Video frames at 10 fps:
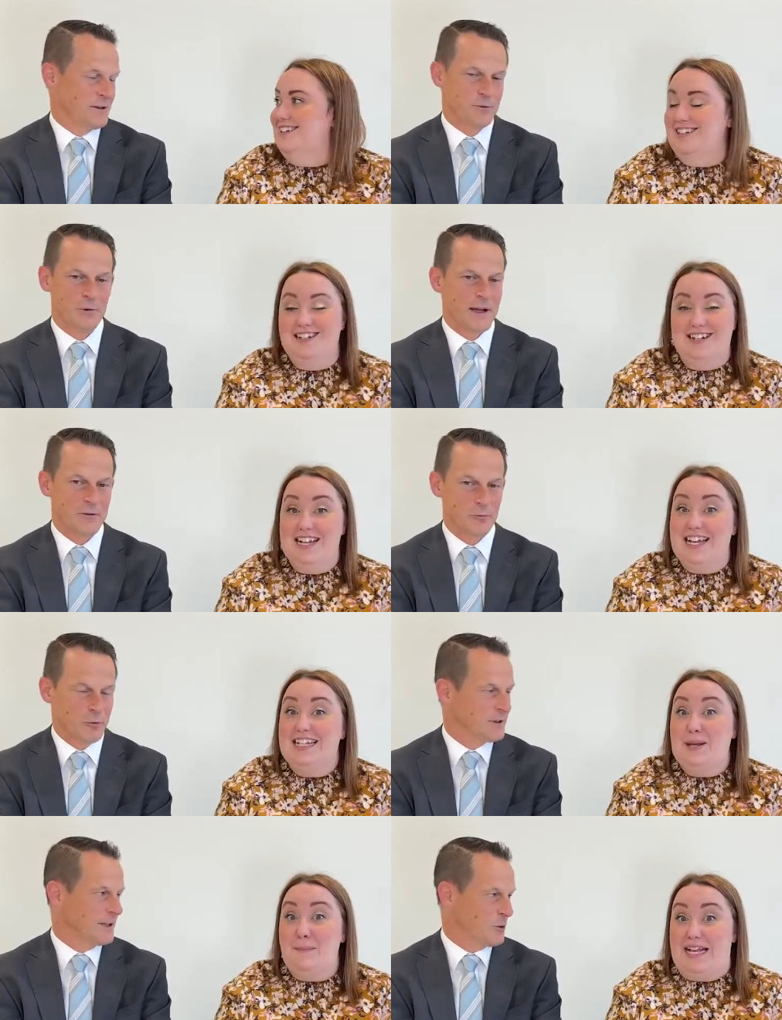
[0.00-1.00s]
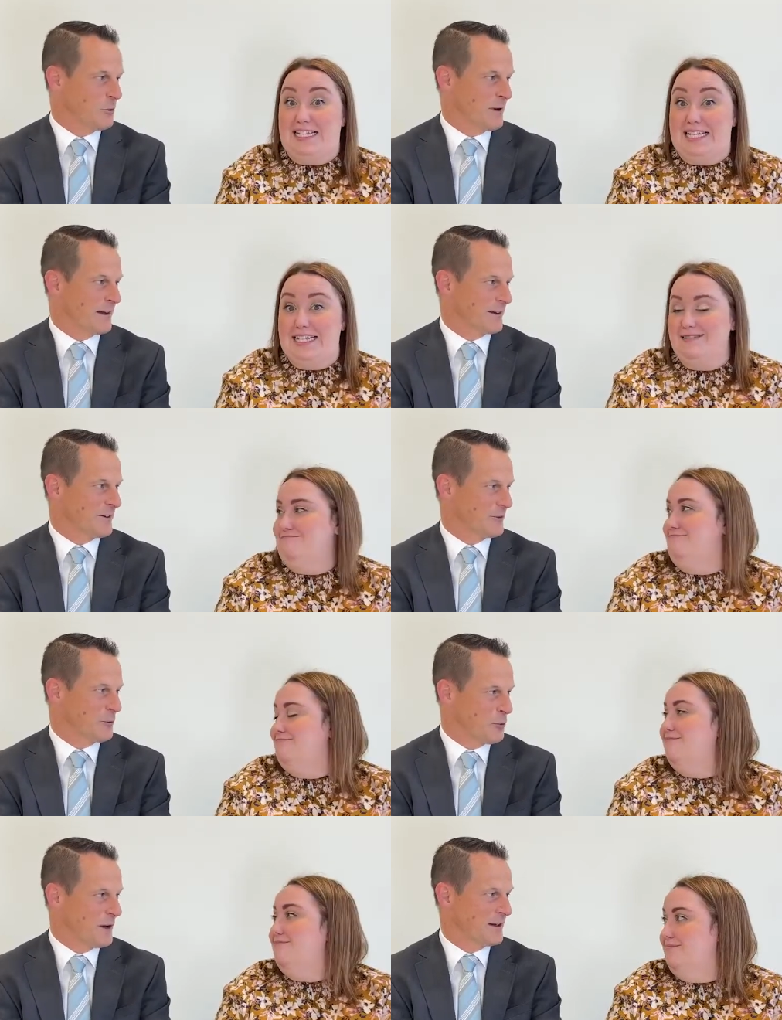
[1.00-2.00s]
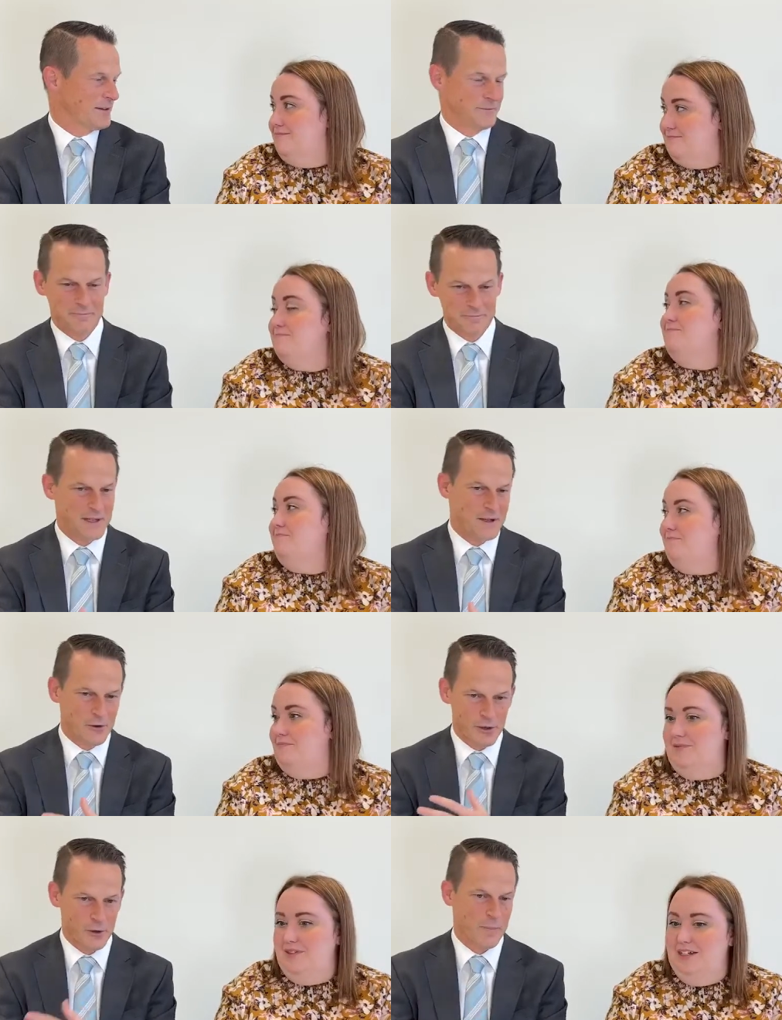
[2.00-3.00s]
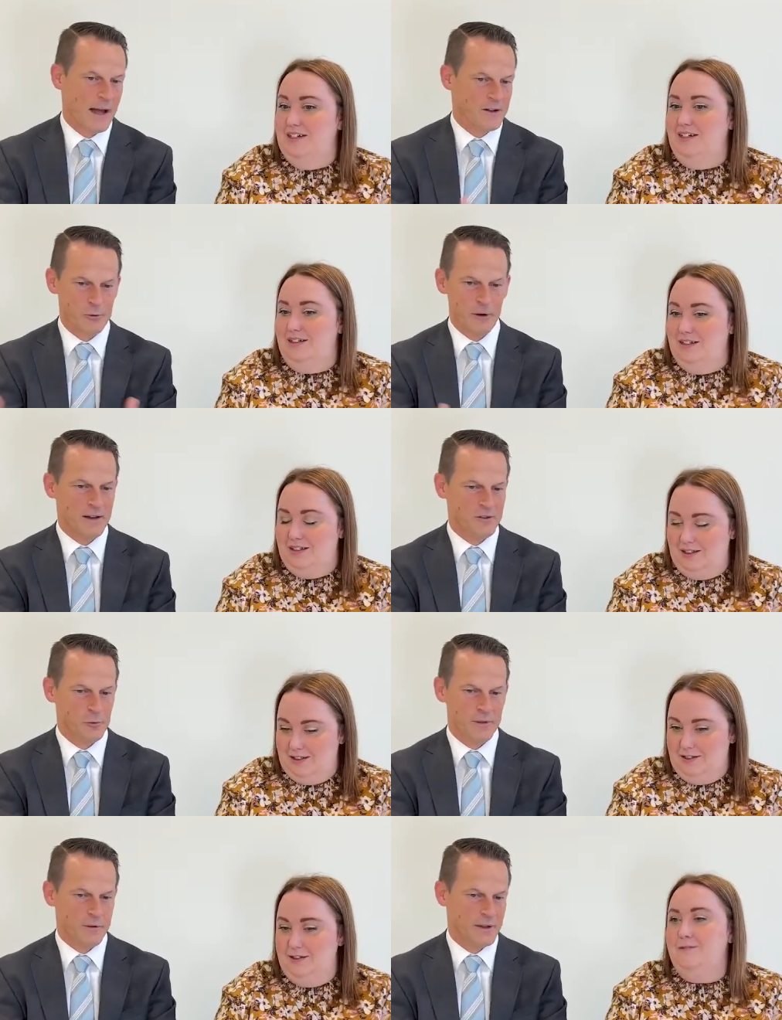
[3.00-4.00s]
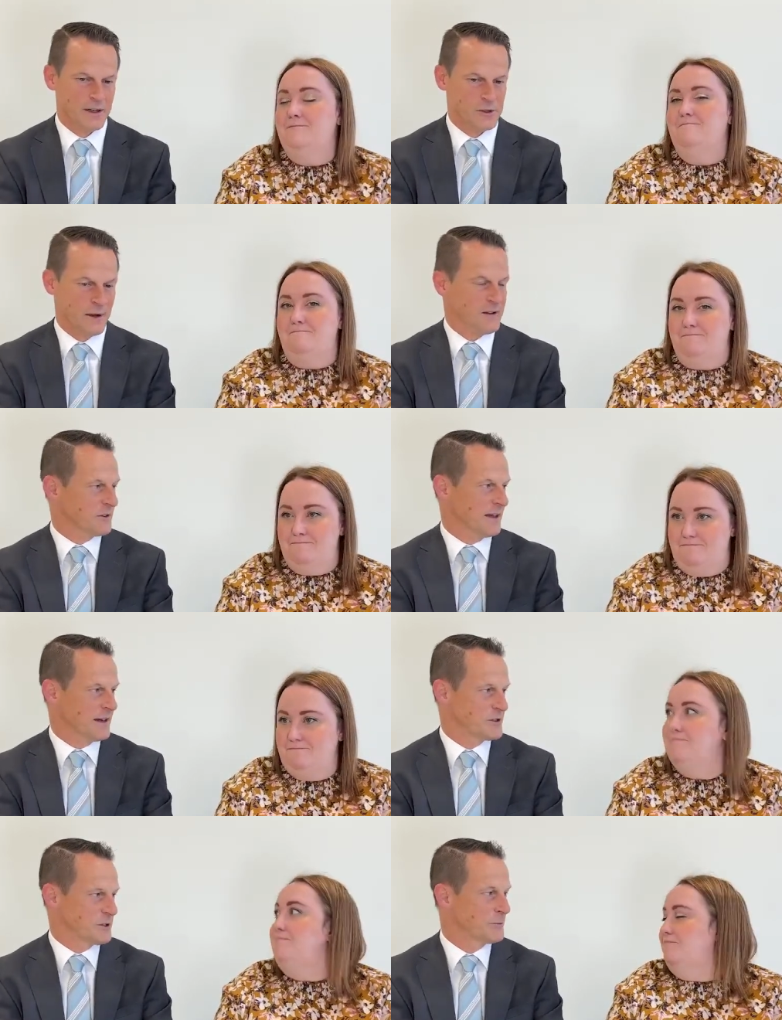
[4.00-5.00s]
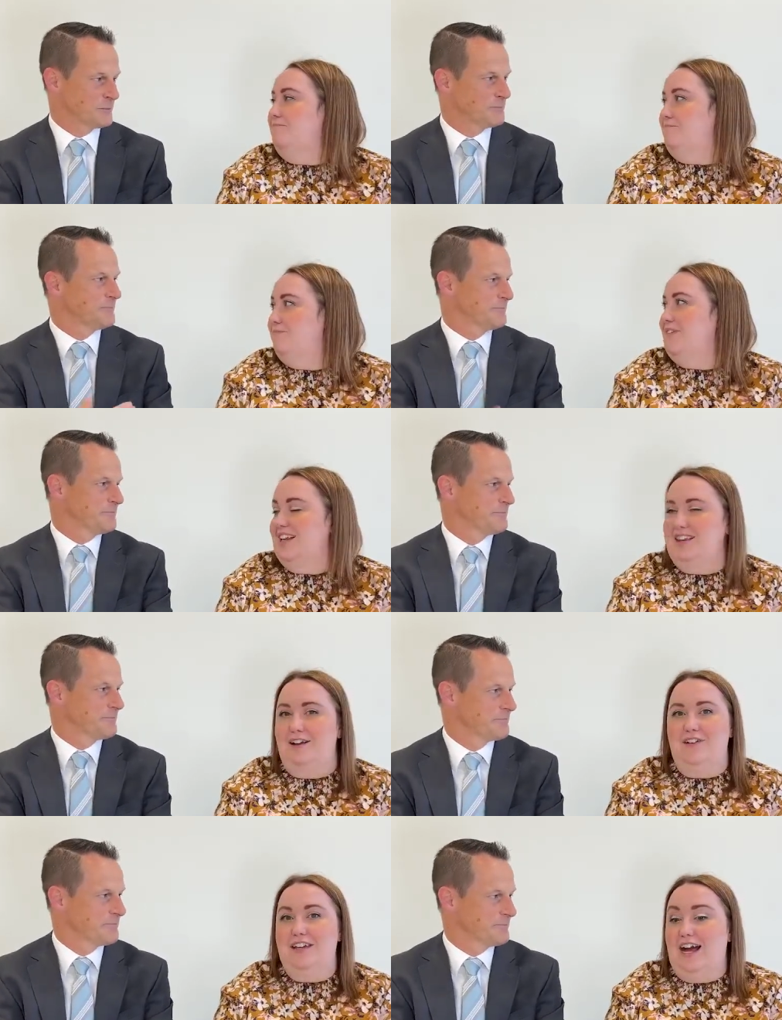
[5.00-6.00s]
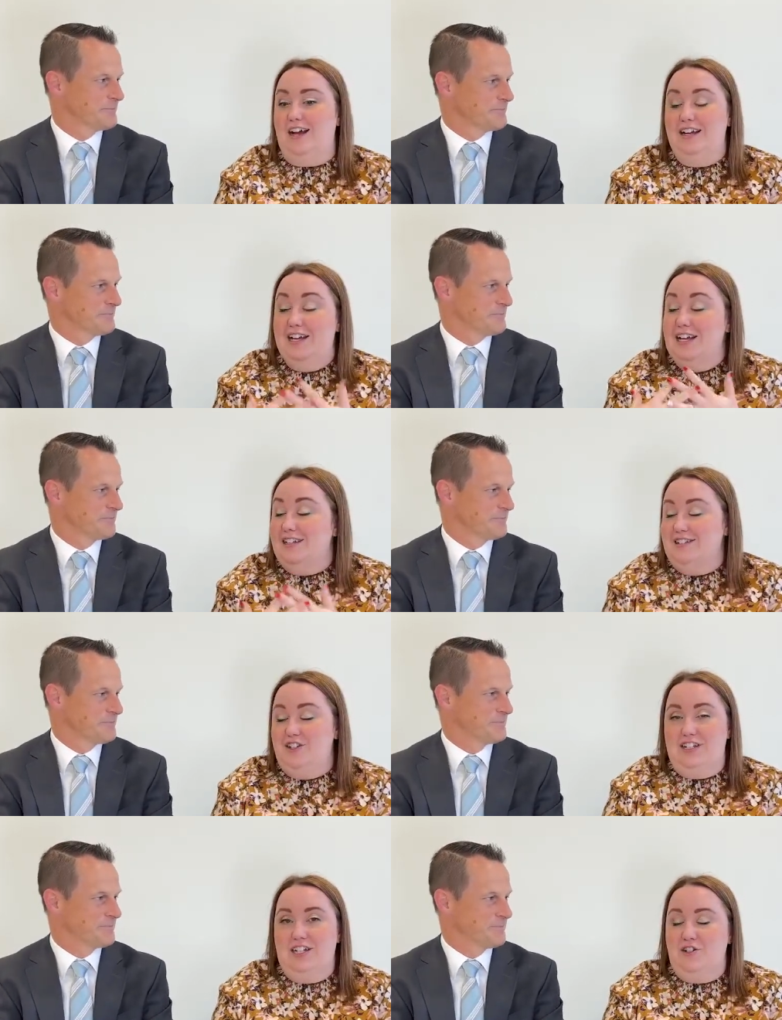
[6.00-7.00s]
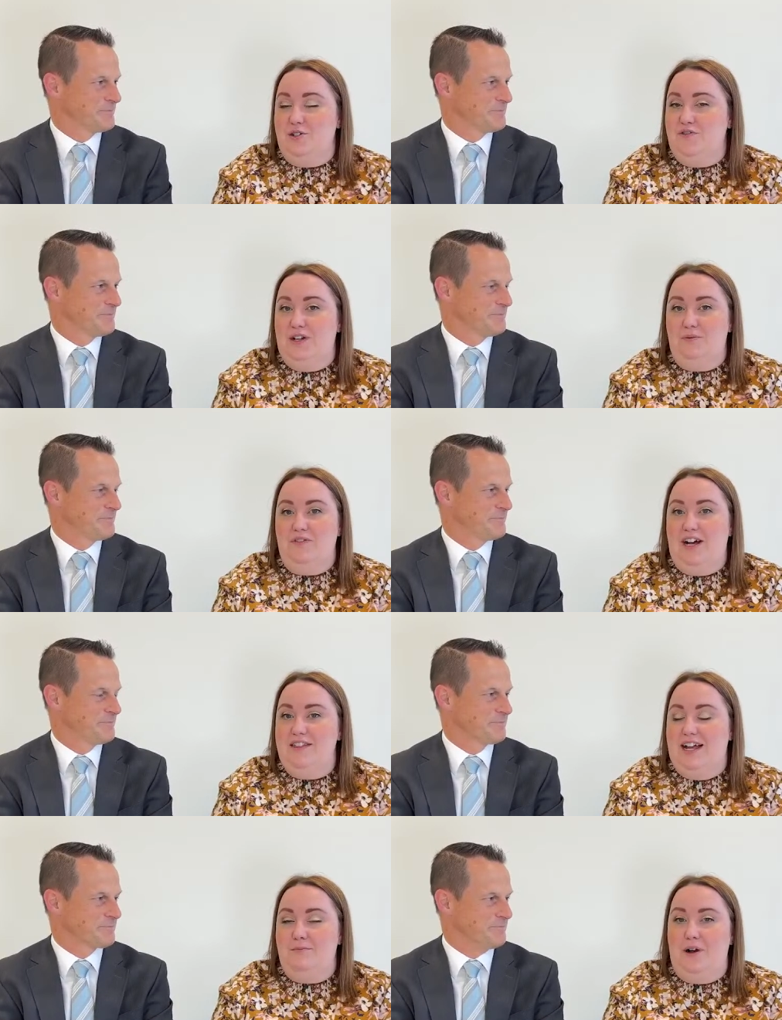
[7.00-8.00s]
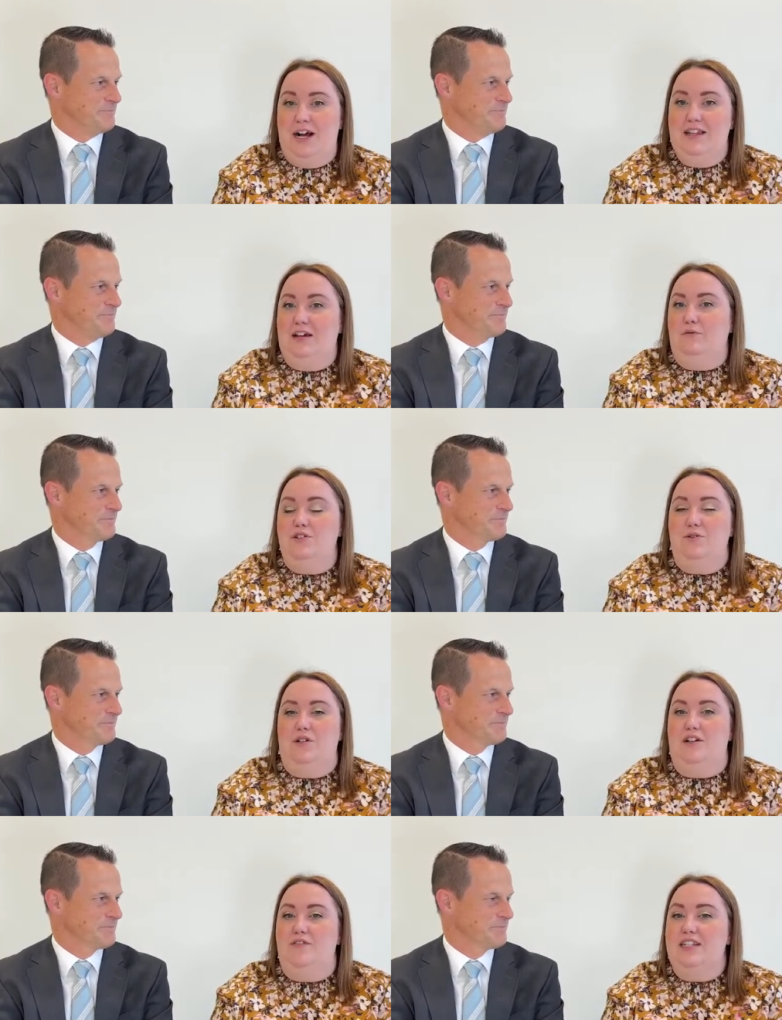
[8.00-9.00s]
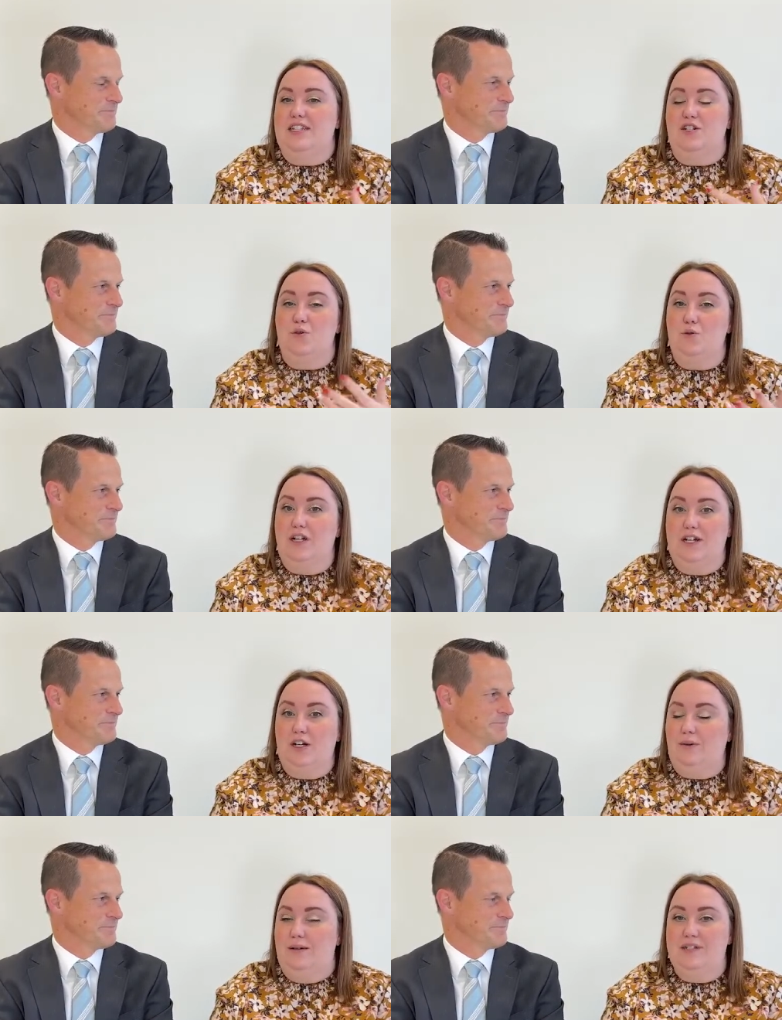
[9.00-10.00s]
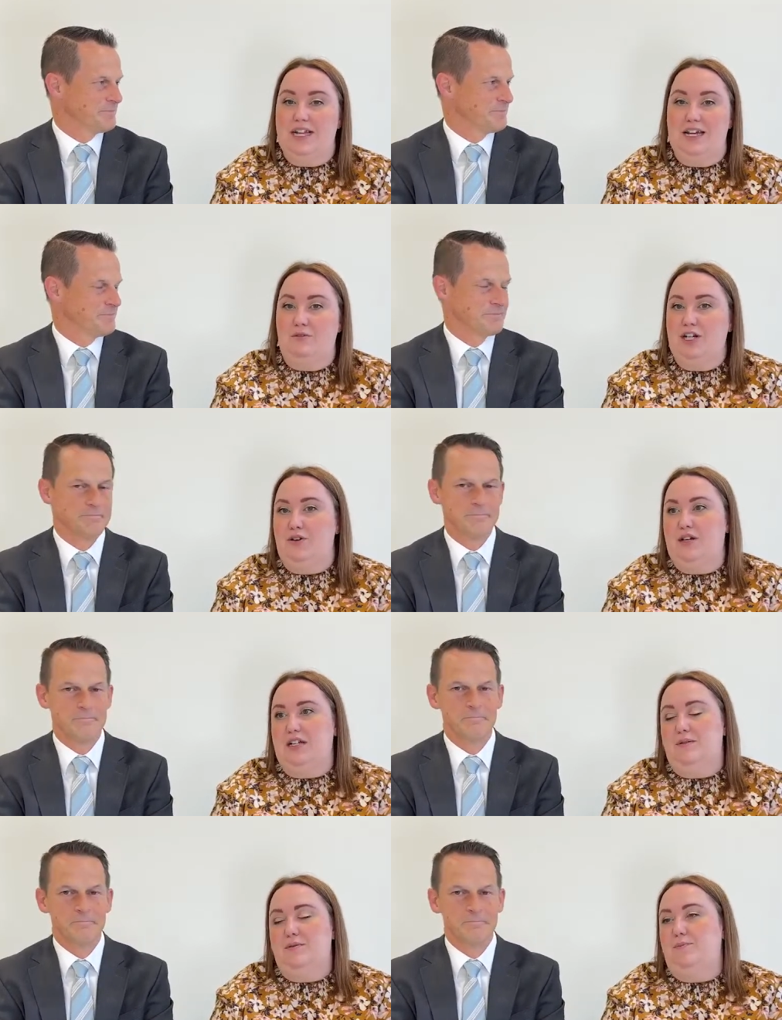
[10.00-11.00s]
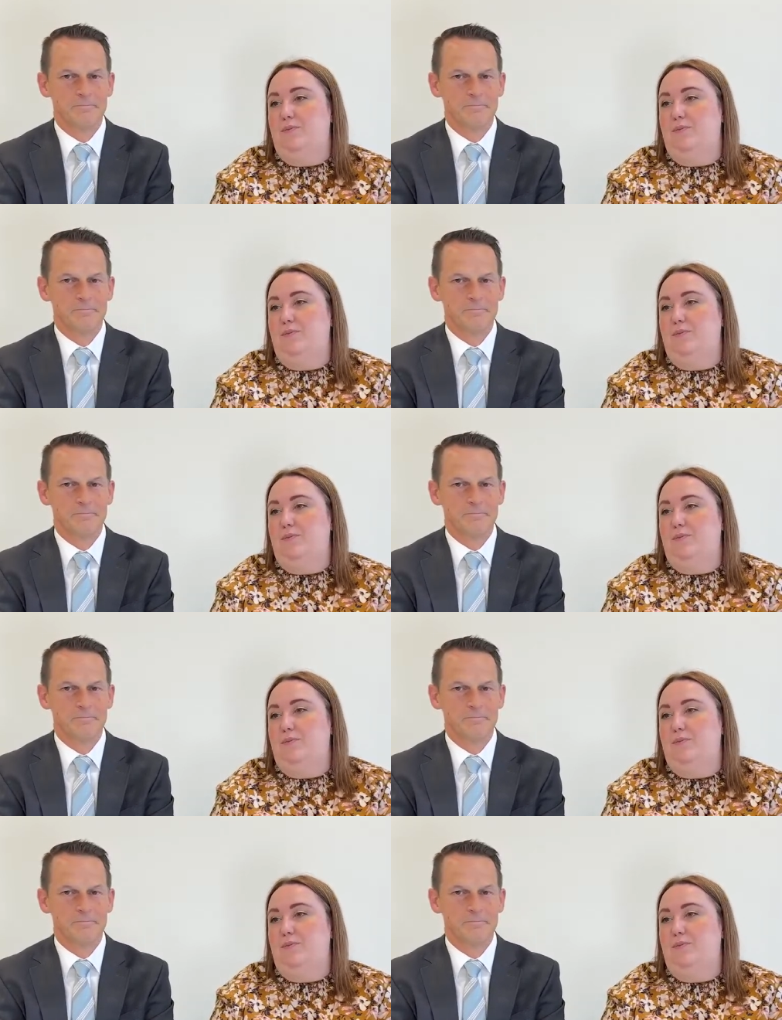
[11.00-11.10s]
Speaker 1: Right, really quick what you know your past credits, what they're going to translate into. Mm-hmm.
Speaker 2: I love it. Yeah. Just like Joseph said, we've got that bot that will sort of, it's a tool on our website where you can